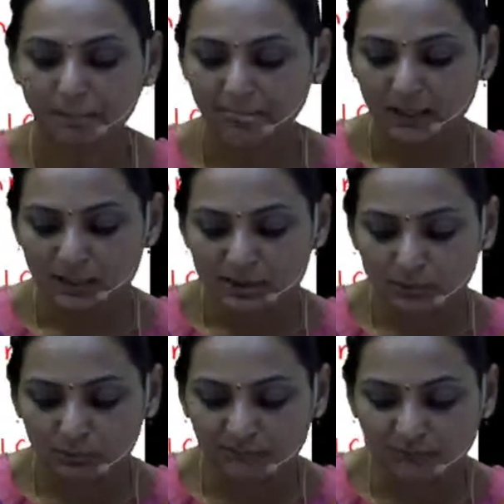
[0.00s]
So
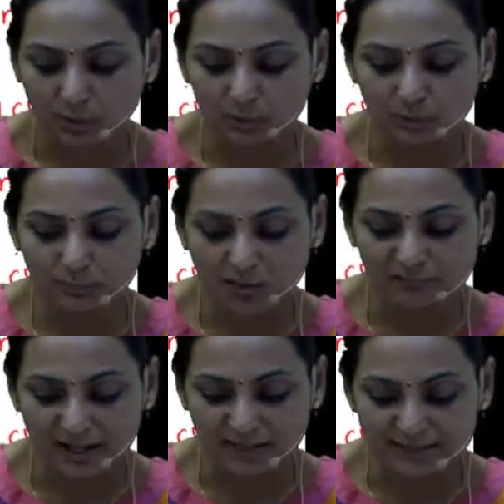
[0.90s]
the volume of
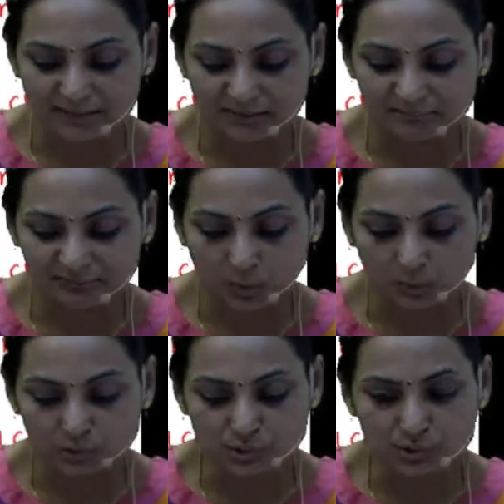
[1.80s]
ICF will
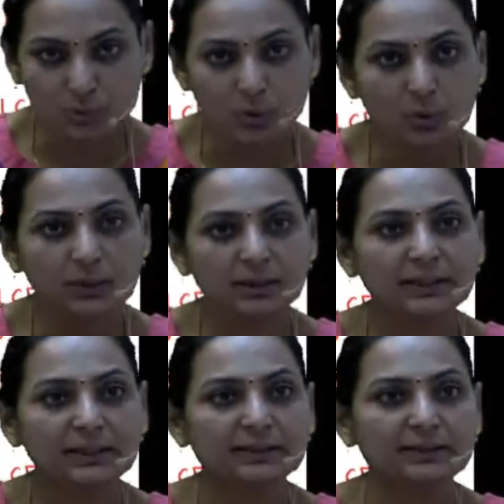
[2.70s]
also
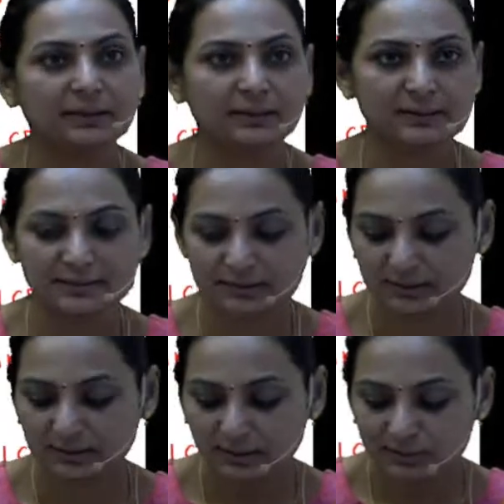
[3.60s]
increase.
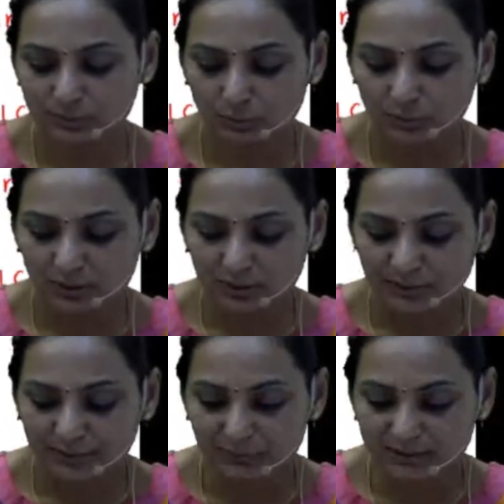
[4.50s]
So
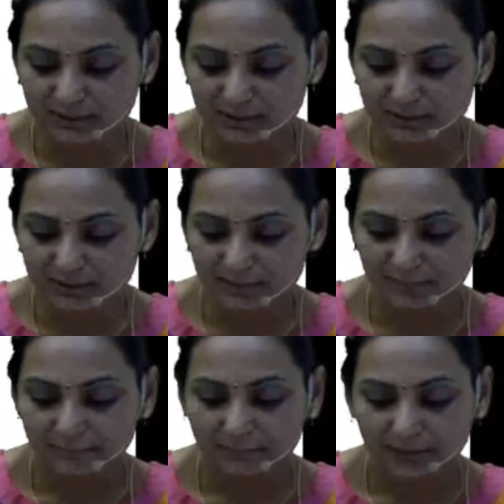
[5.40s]
can you see this?
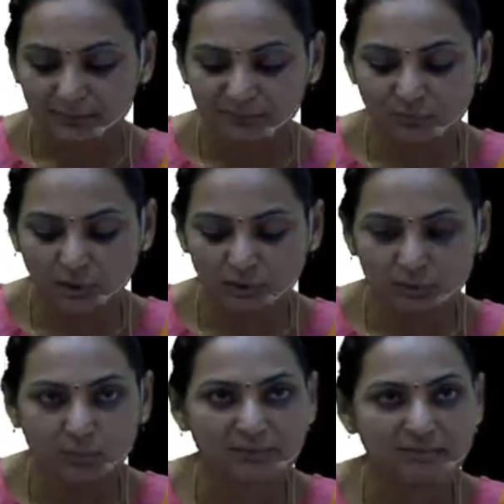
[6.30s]
The
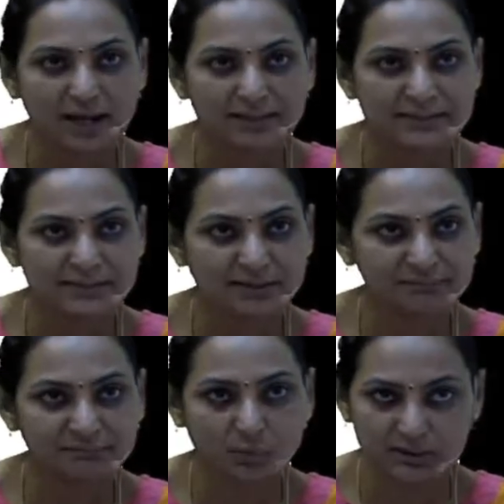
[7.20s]
volume of ICF
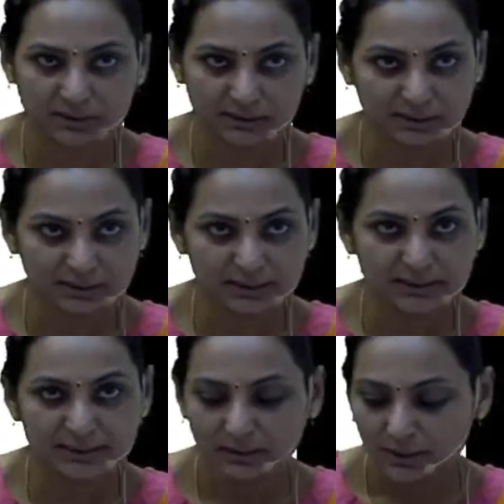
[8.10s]
was increased,
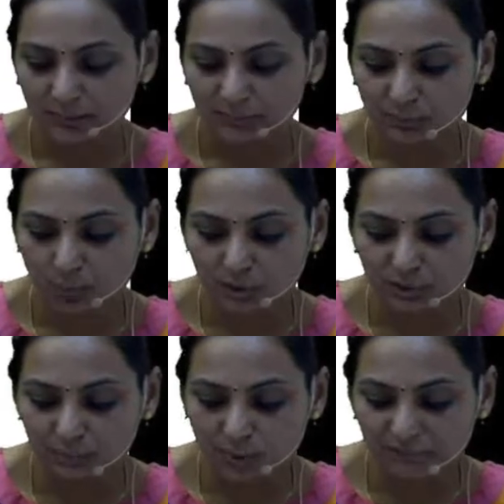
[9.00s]
the
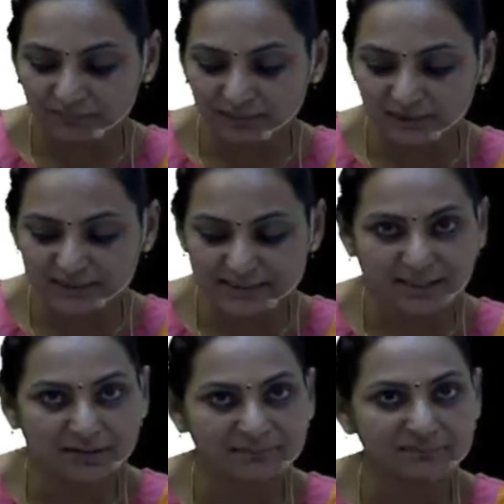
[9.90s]
volume of
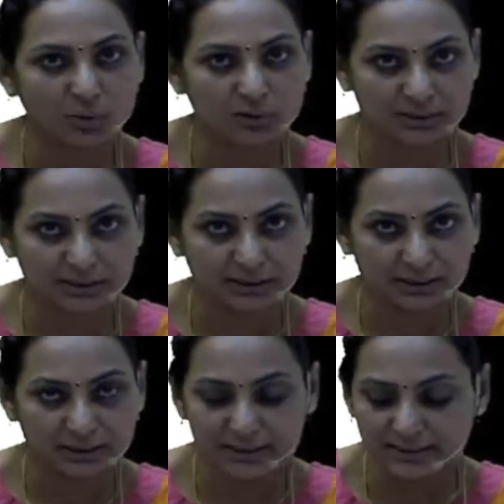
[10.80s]
ECF was
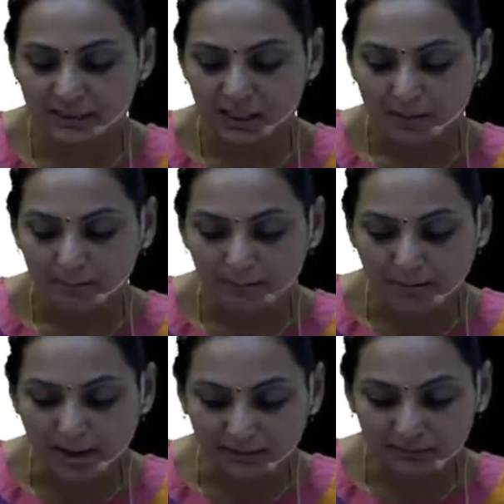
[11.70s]
increased,
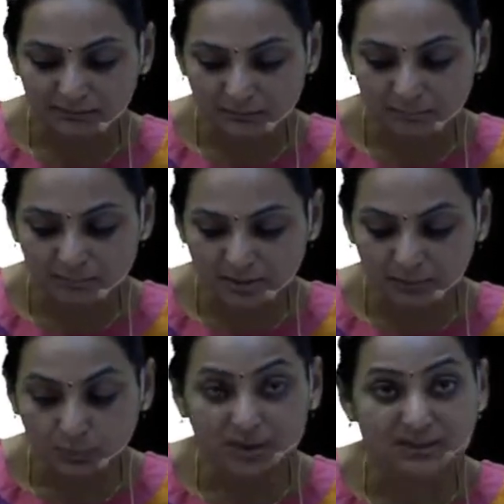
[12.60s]
but
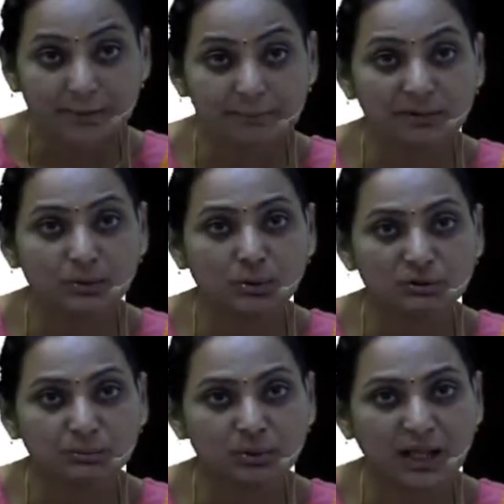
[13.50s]
what has happened? The
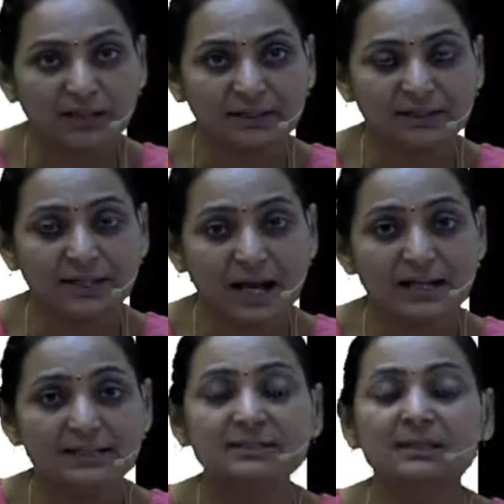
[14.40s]
osmolarity
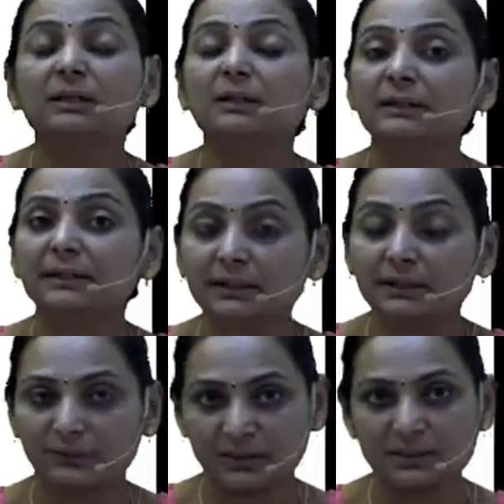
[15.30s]
has
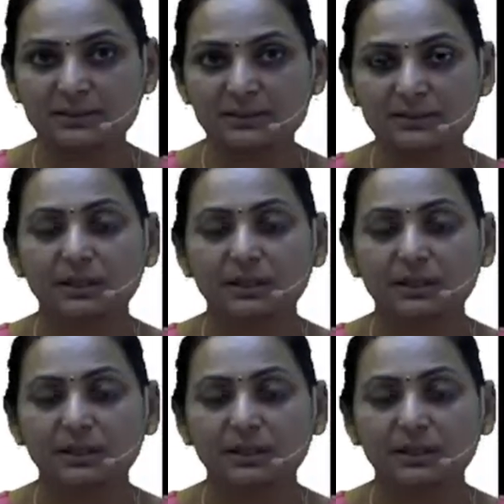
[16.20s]
decreased.